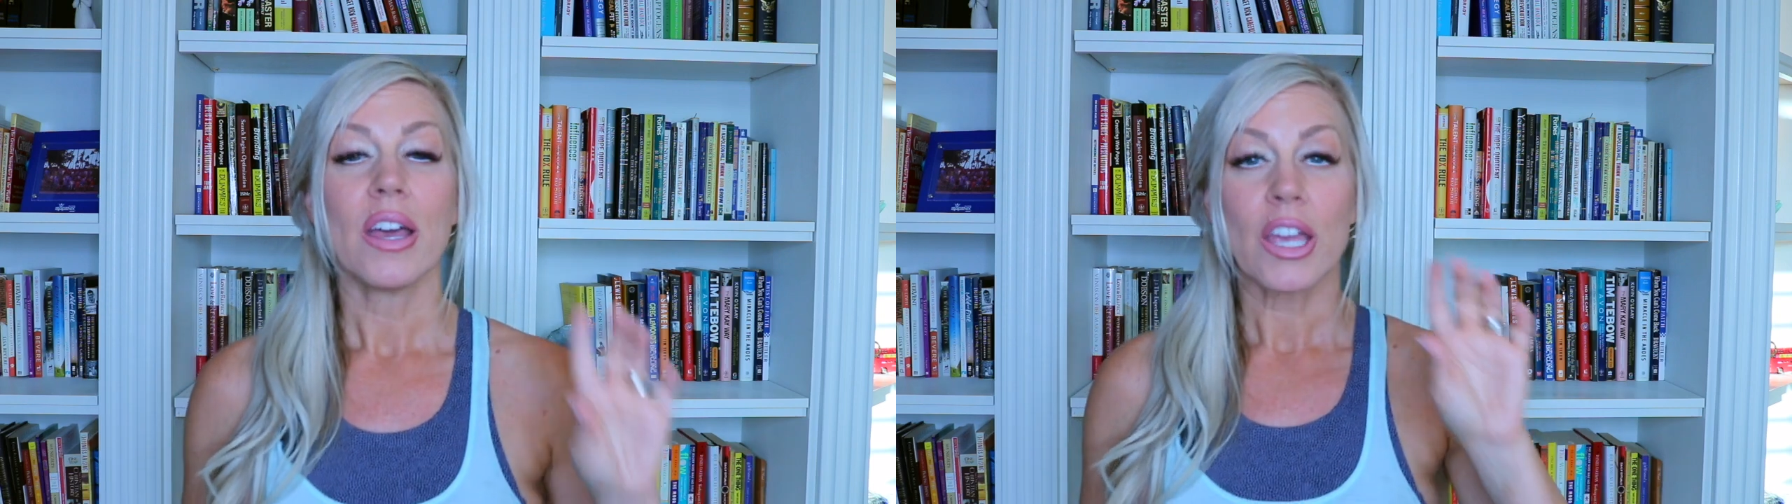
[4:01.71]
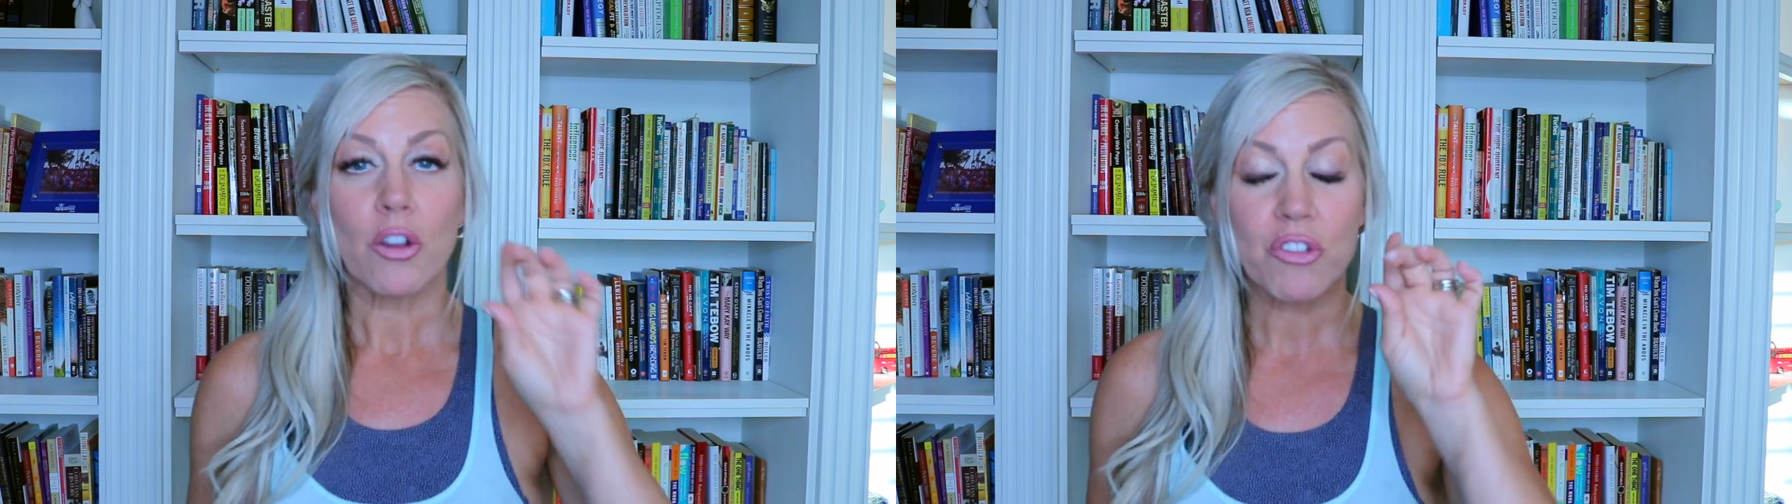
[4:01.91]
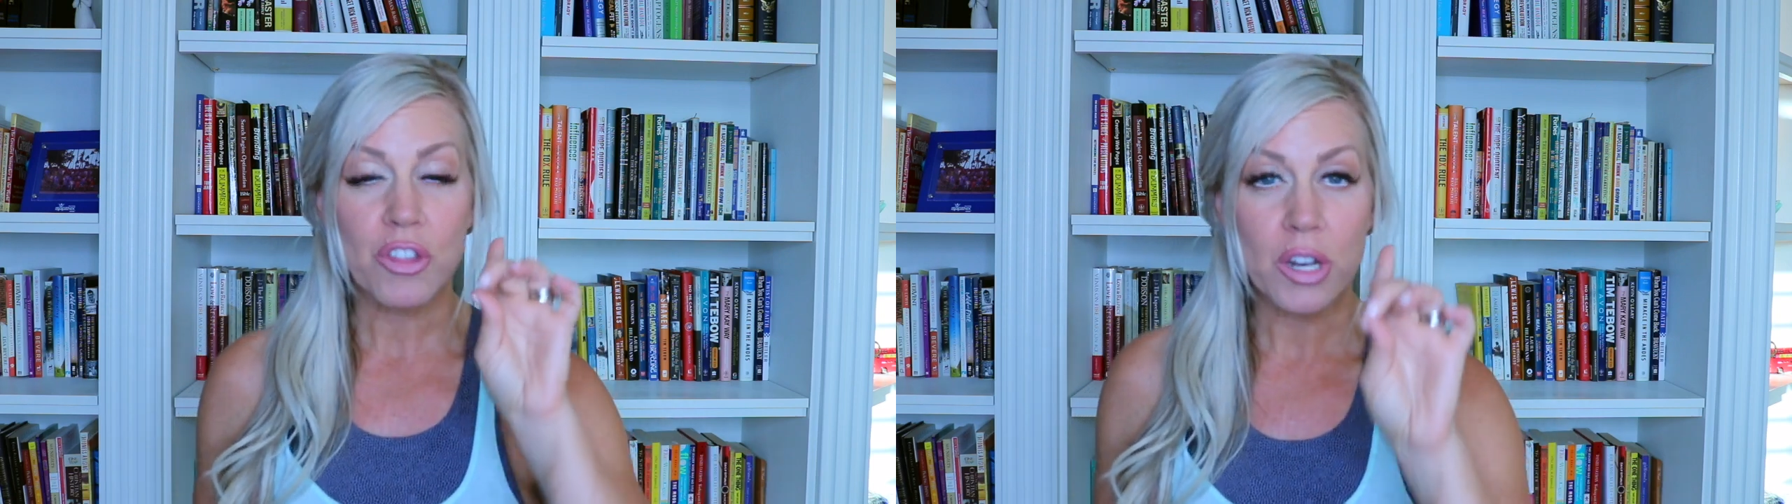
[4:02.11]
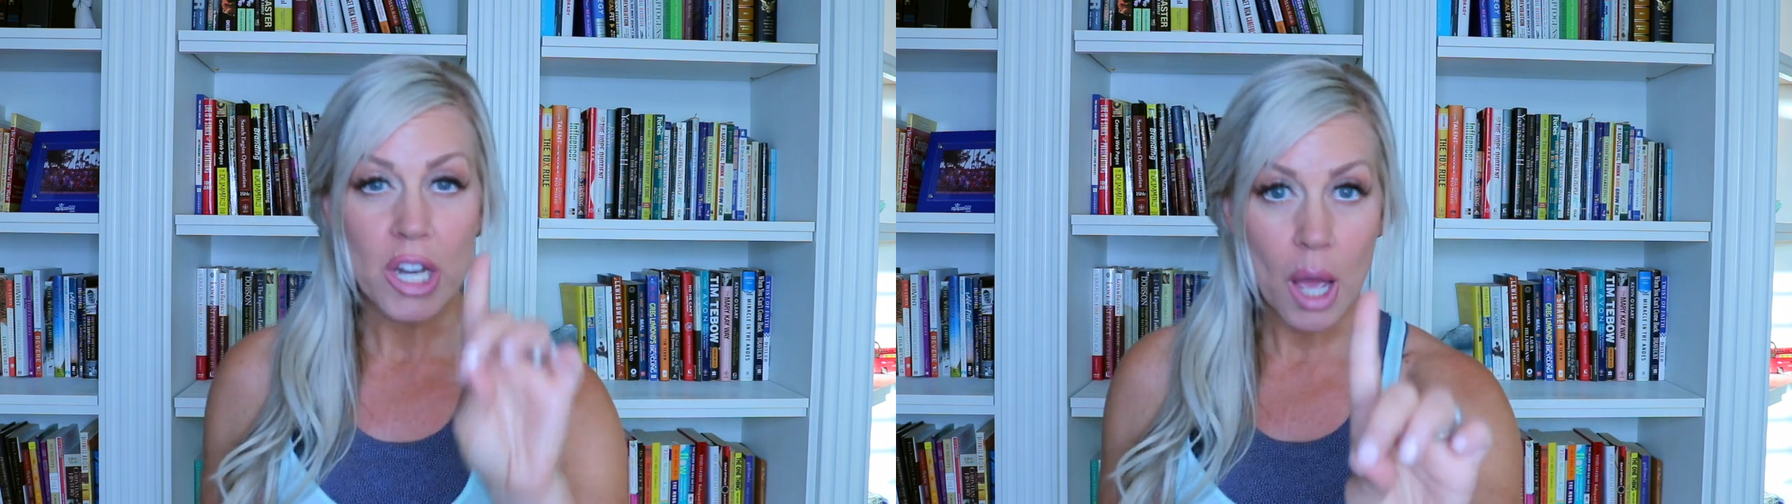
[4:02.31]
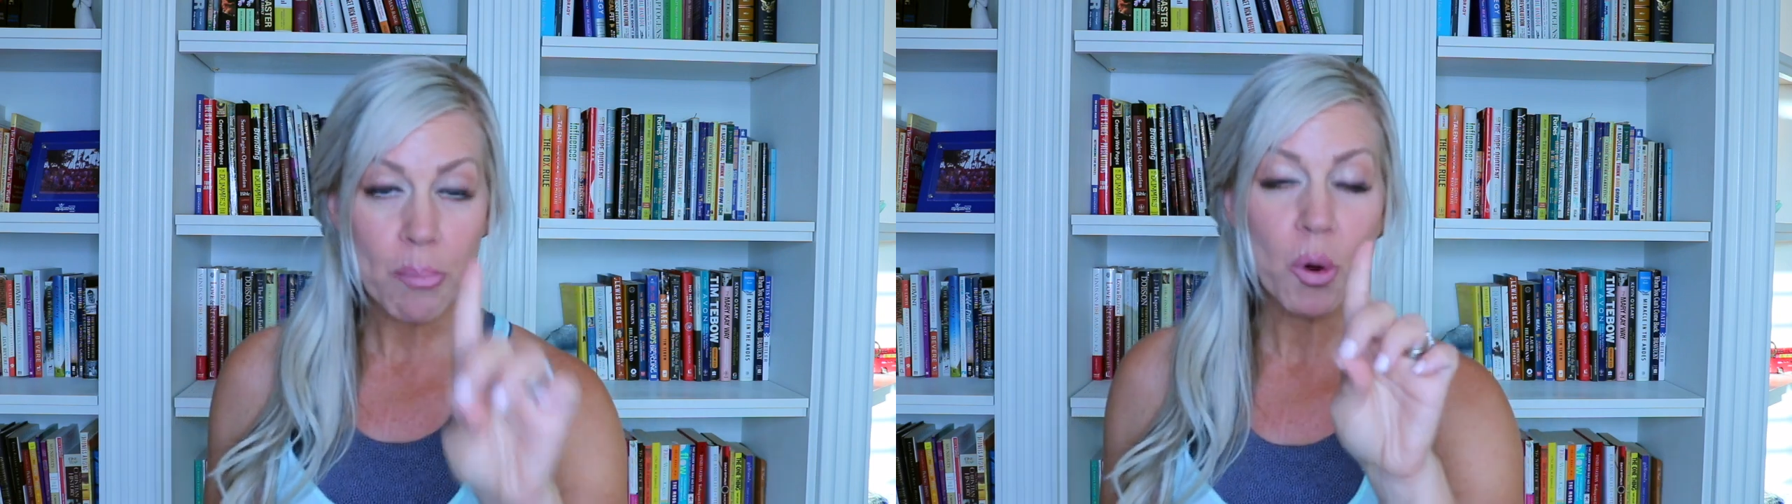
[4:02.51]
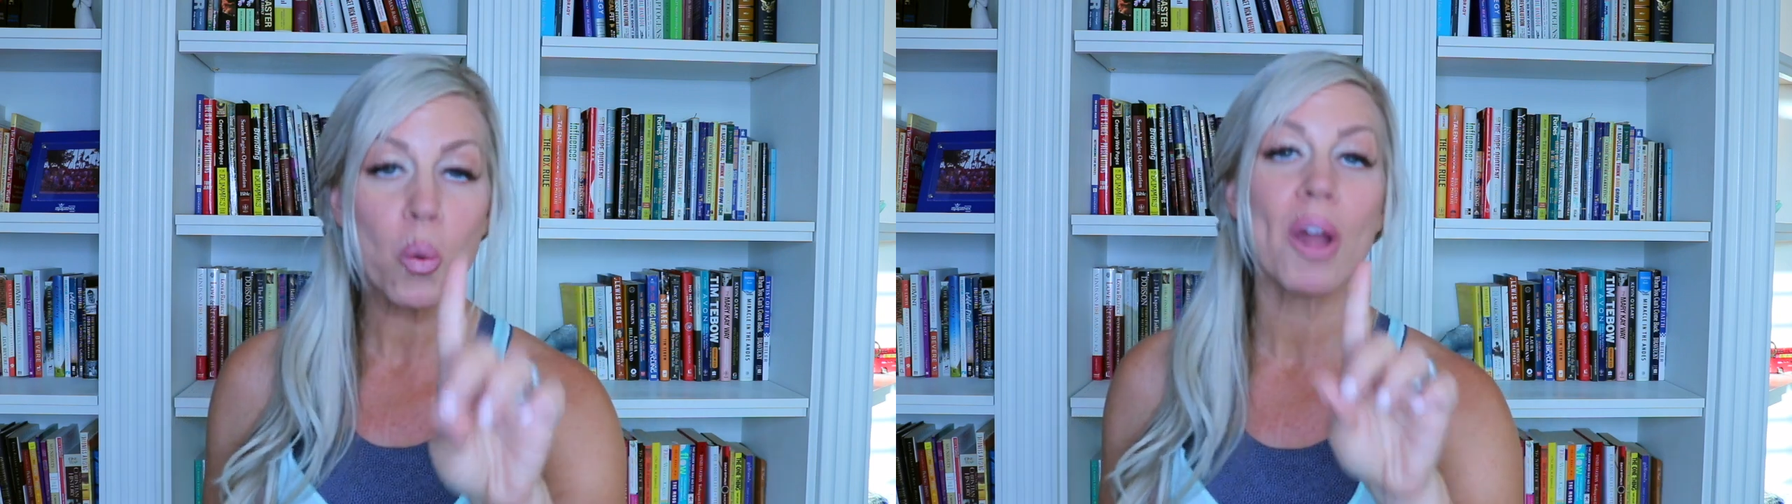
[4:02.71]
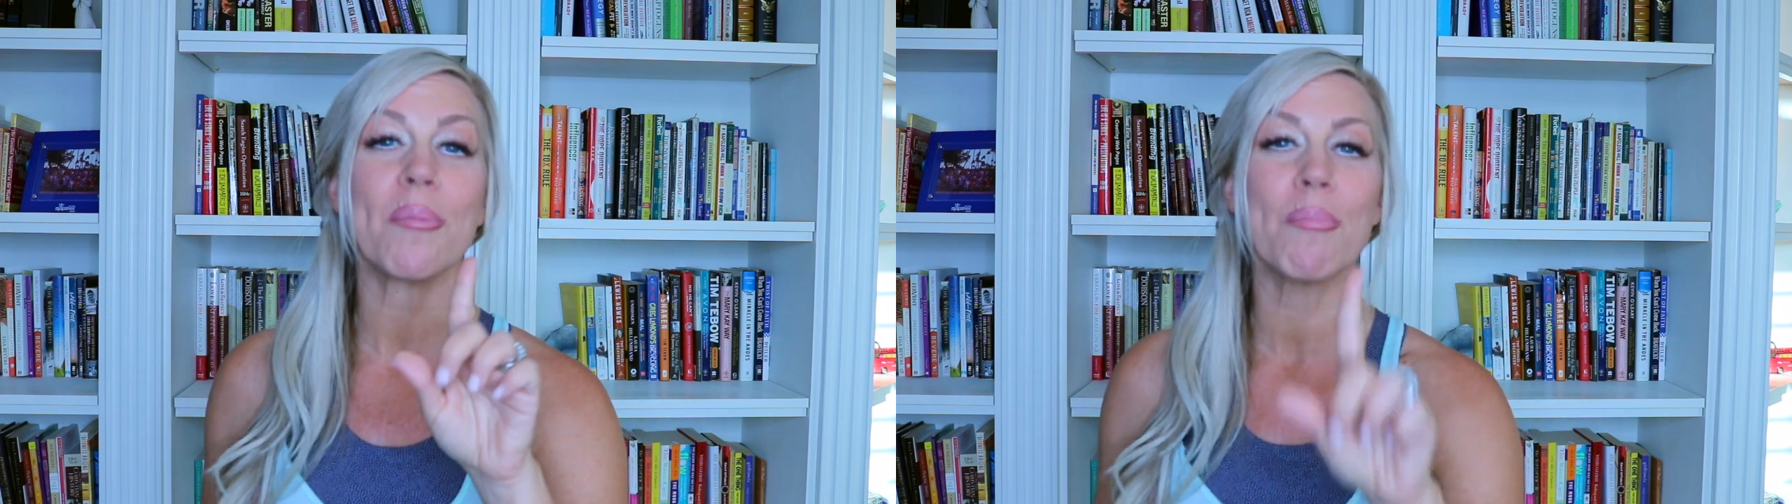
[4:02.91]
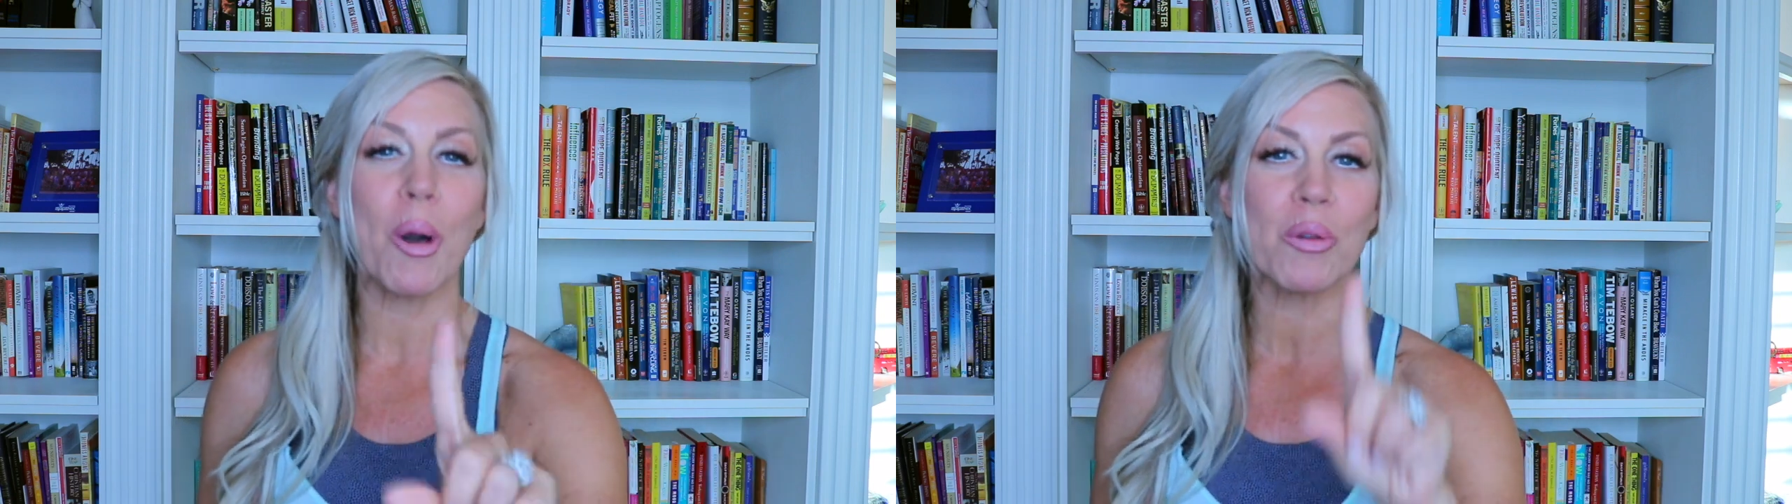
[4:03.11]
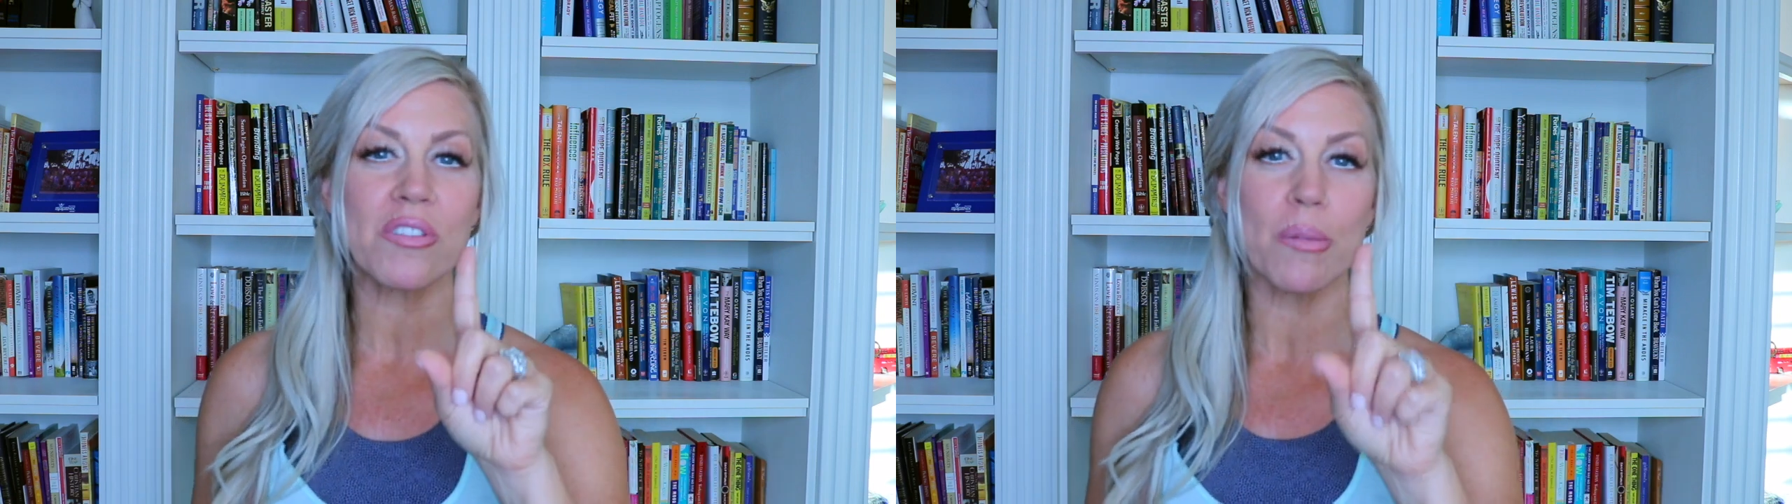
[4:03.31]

Here's the number 1 most